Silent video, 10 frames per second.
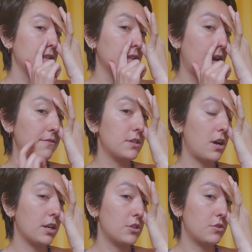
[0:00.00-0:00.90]
left
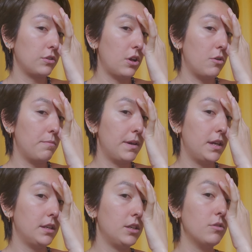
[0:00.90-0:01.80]
nostril
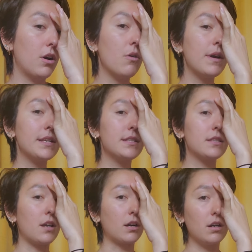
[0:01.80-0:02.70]
open. You always
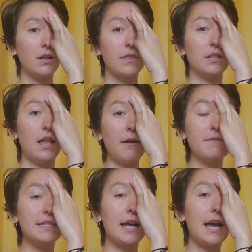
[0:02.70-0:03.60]
start on the left
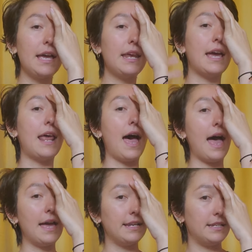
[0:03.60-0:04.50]
side and
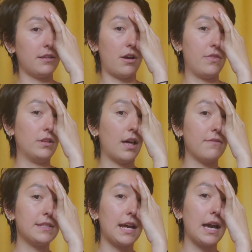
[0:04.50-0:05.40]
end on the
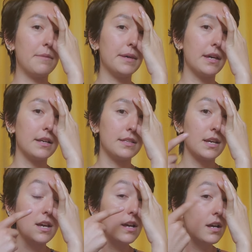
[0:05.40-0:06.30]
left side, because
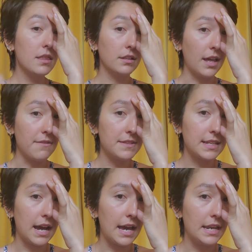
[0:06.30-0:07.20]
the left
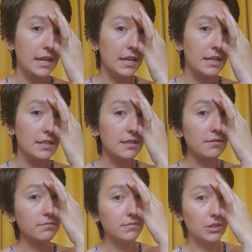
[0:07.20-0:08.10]
side is
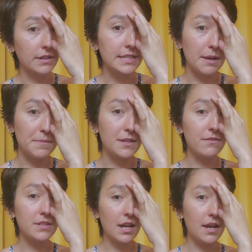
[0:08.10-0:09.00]
the
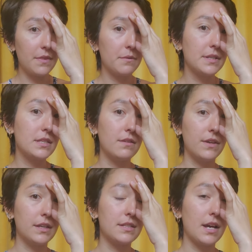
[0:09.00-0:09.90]
receptive side, the
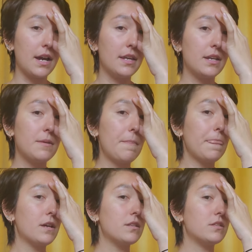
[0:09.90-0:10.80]
receiving side.
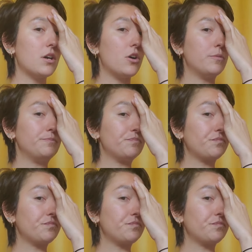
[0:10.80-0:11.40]
So